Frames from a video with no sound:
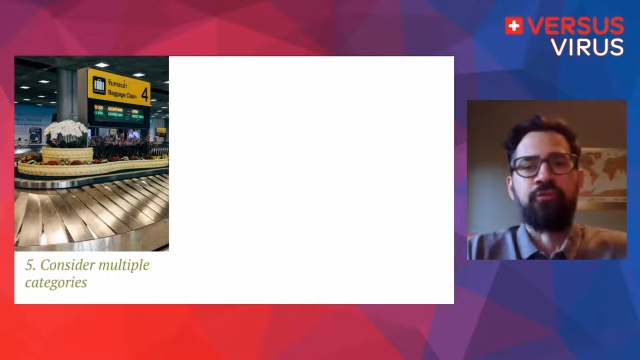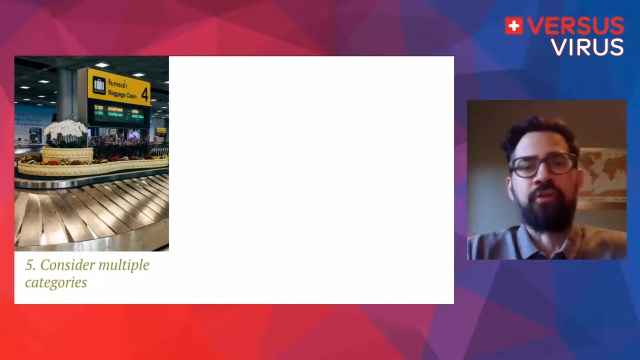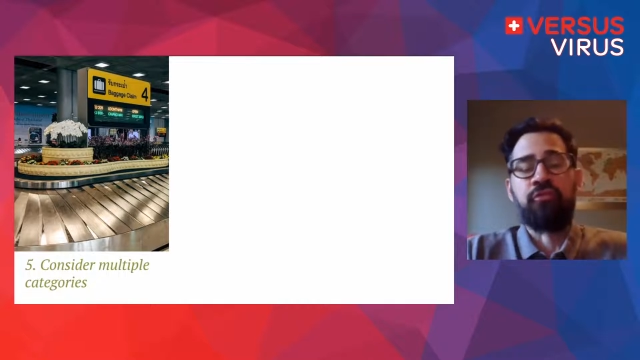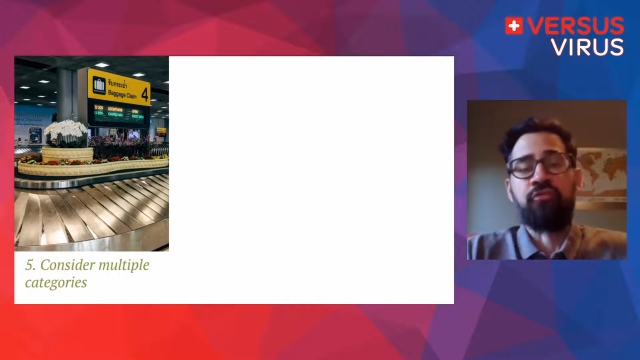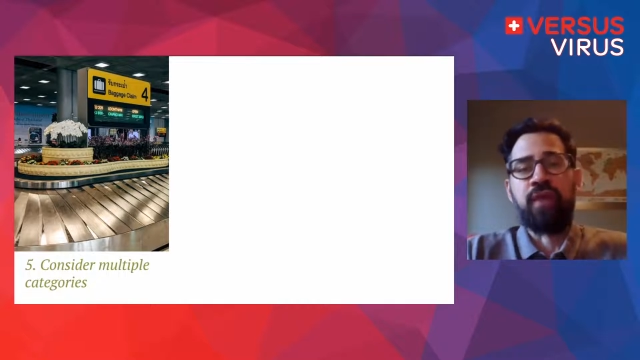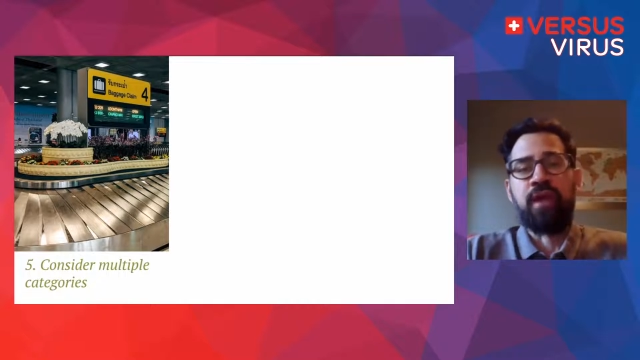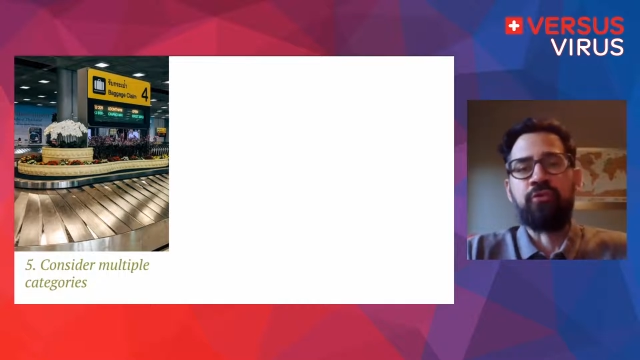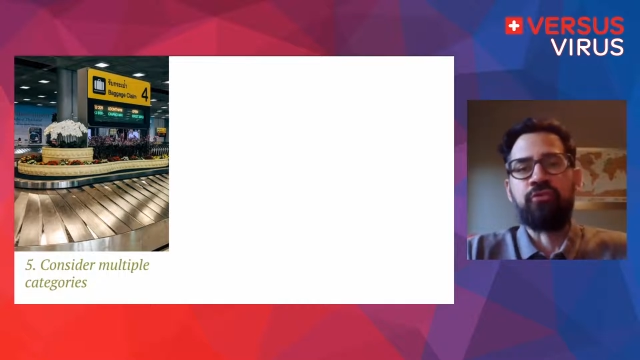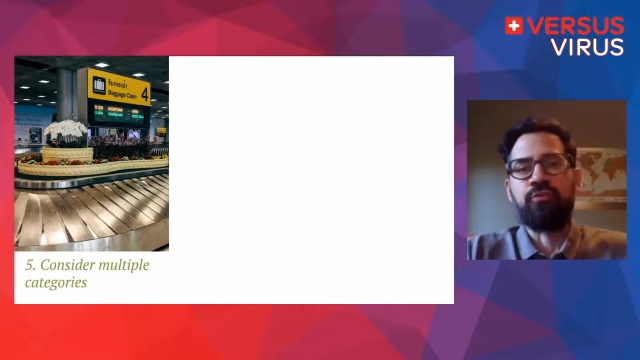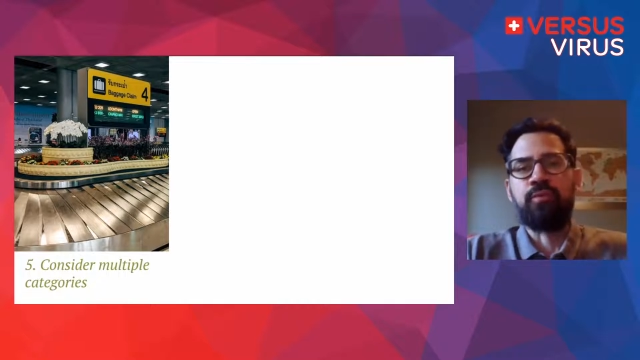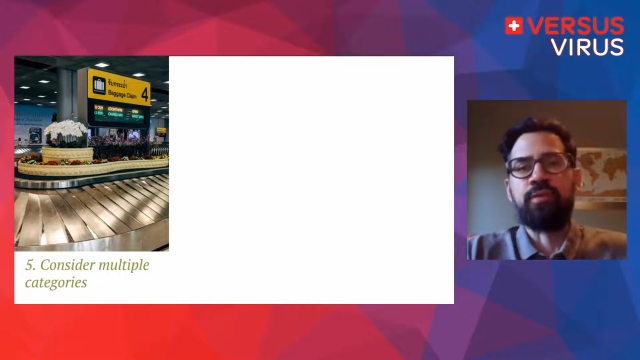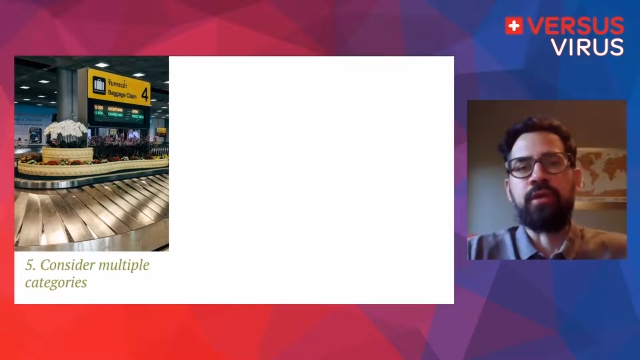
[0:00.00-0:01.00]

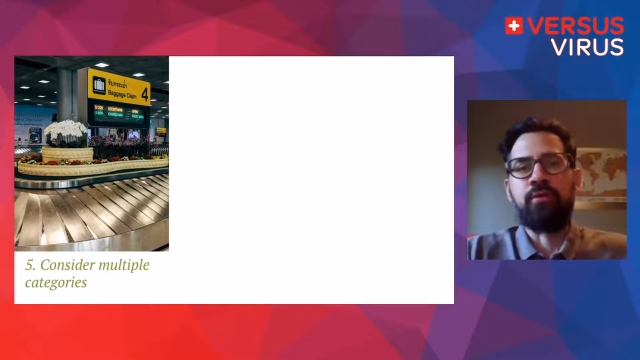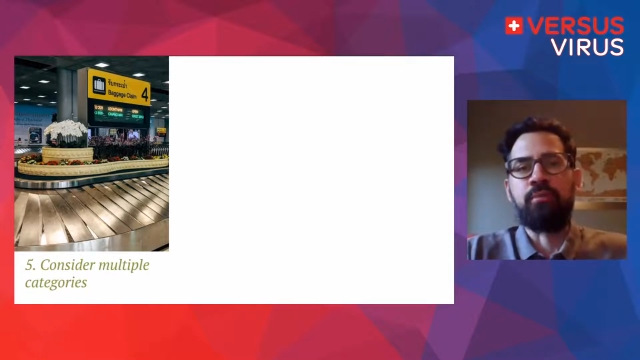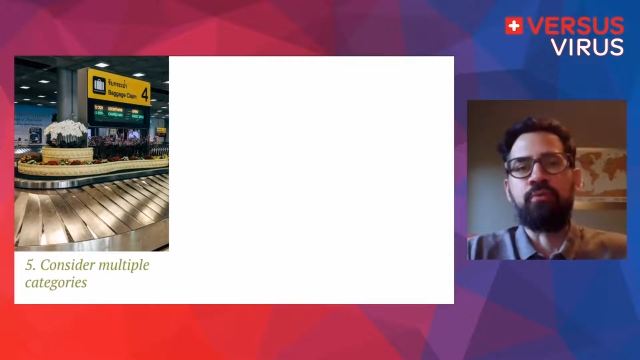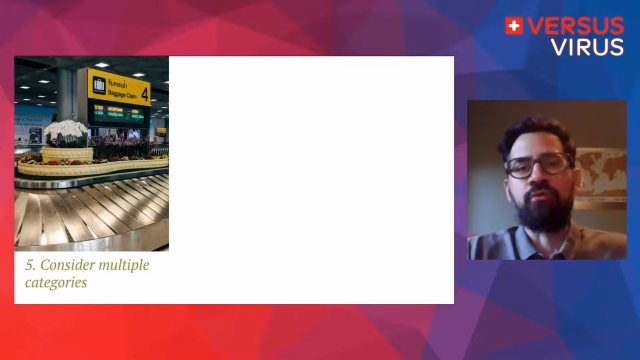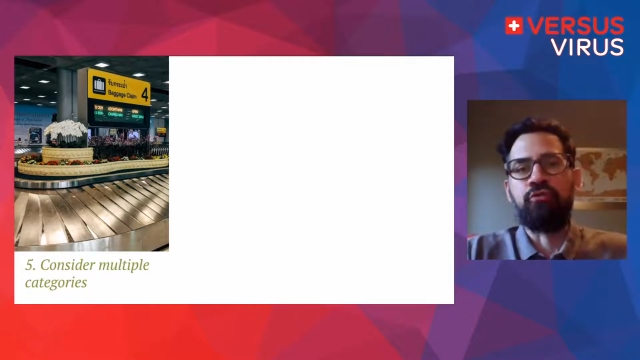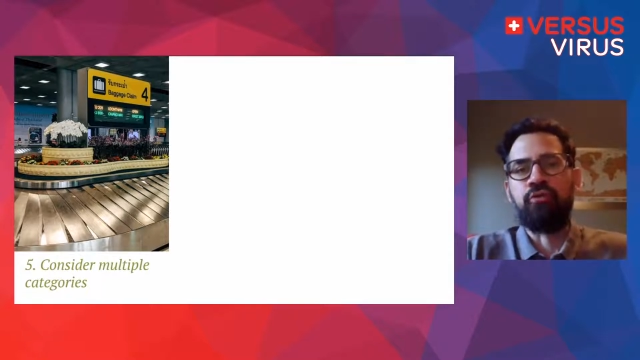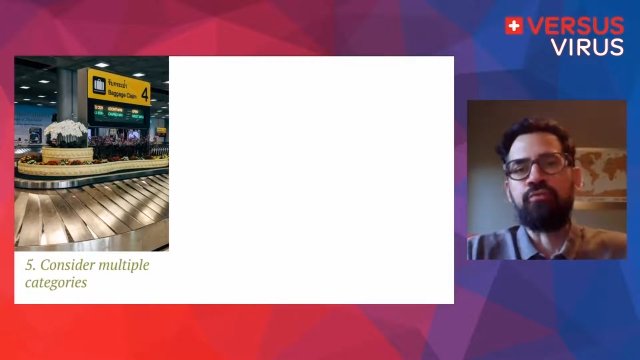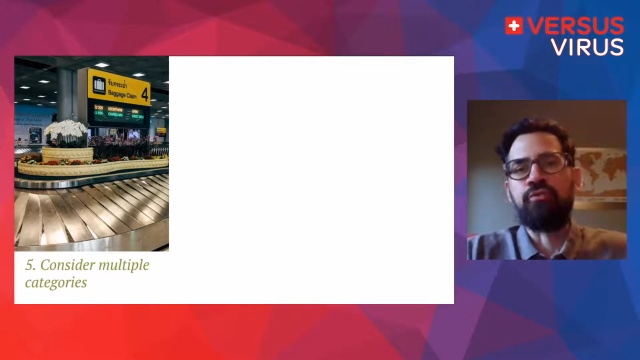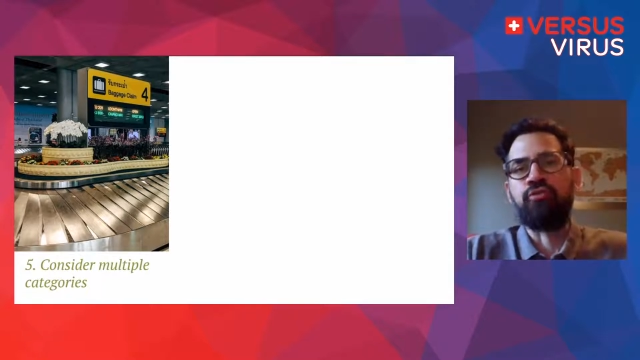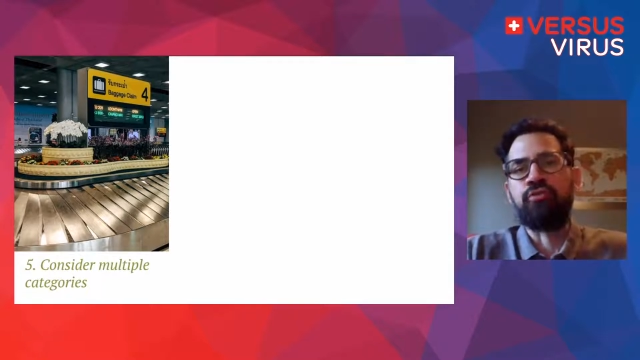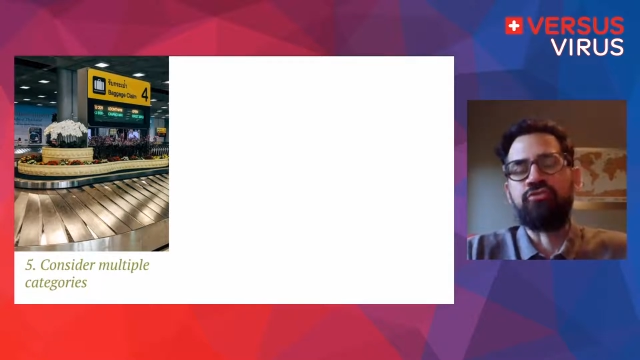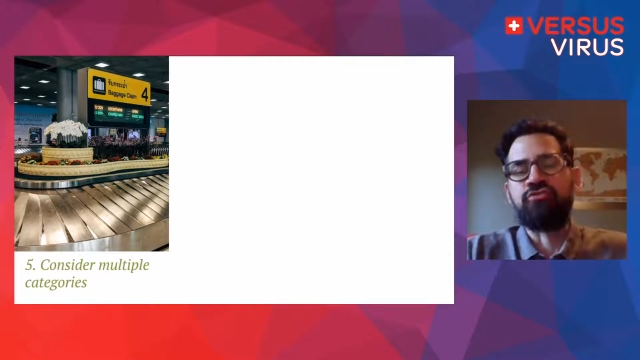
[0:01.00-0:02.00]
satisfaction with the airport
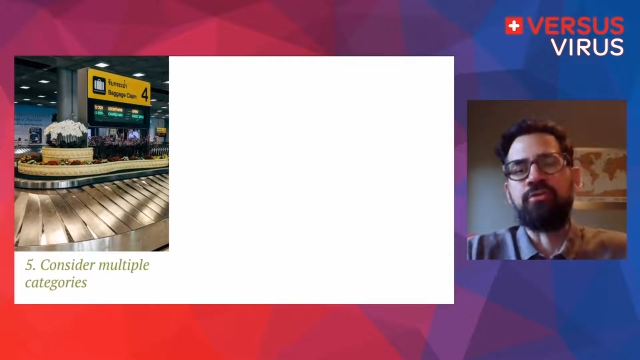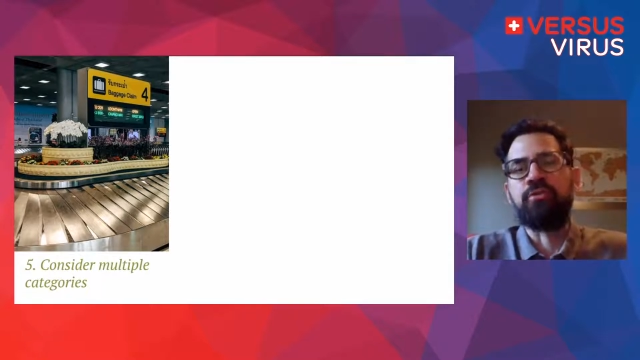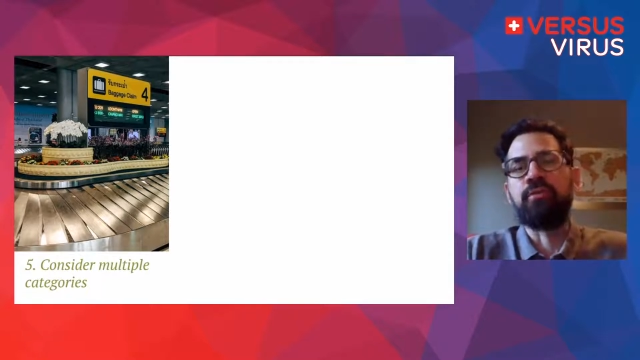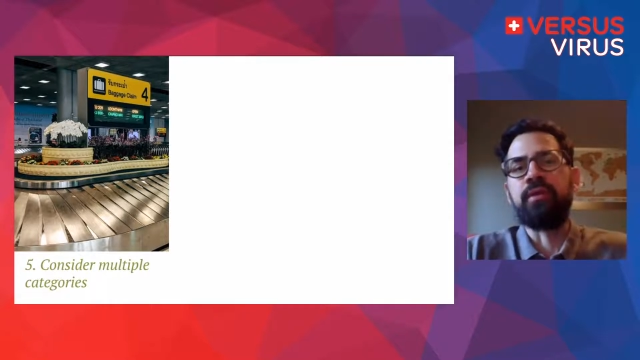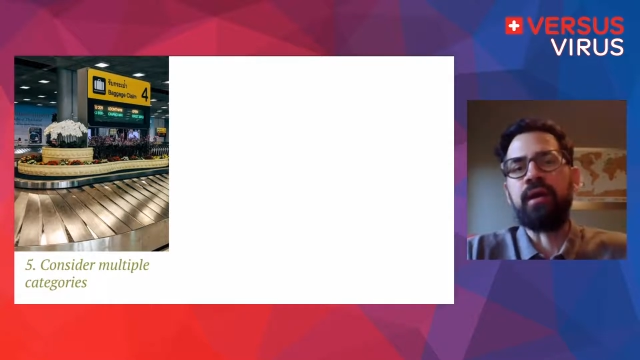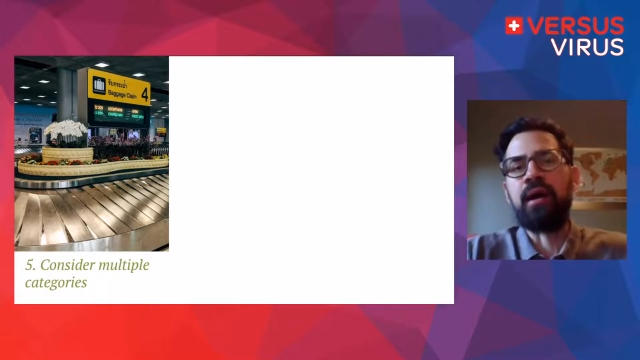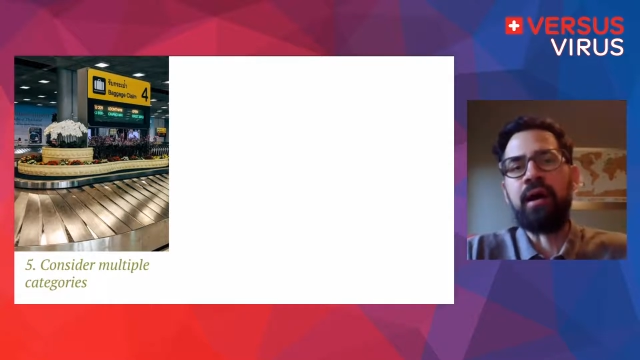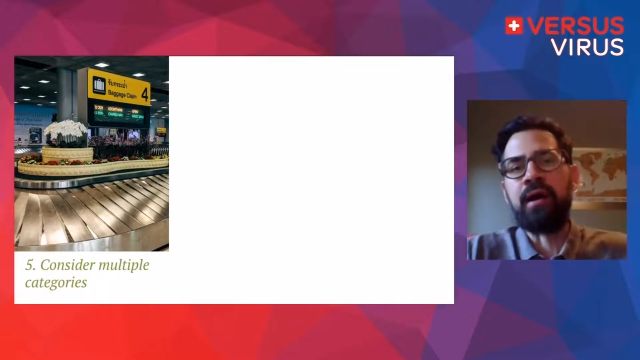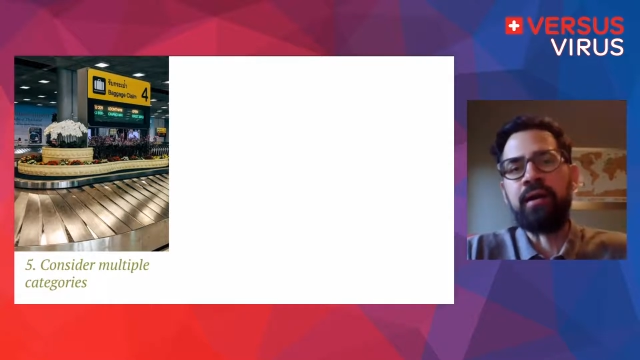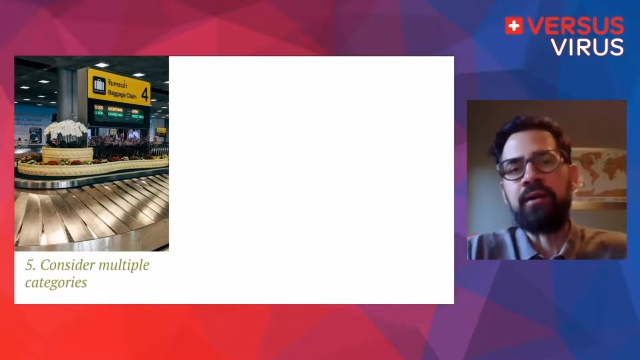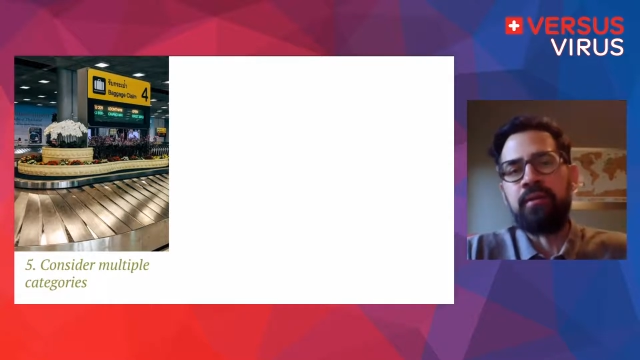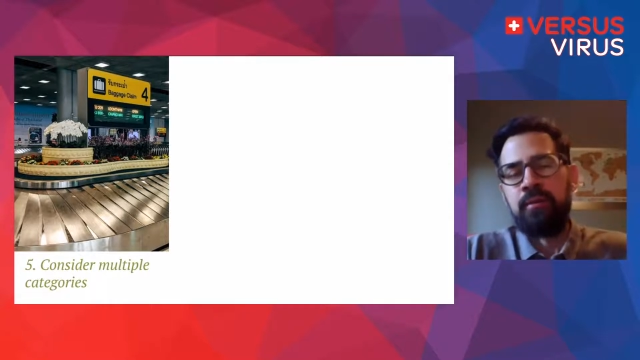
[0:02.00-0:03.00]
service was generally
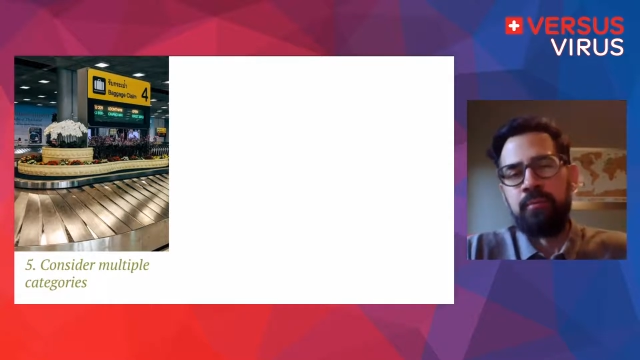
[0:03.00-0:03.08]
high,